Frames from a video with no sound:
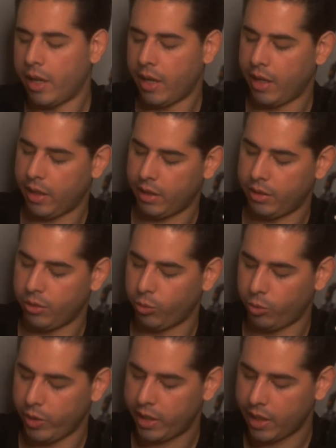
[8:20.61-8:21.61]
And
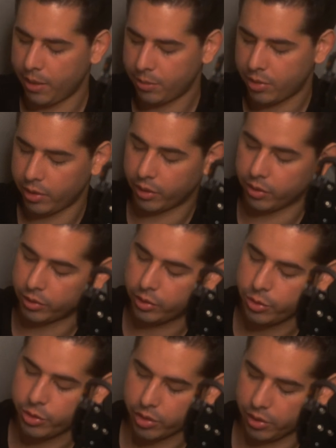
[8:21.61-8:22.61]
we came to the
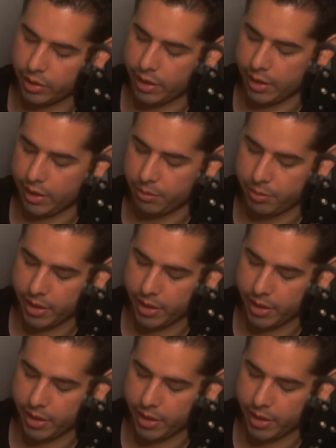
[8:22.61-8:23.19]
conclusion that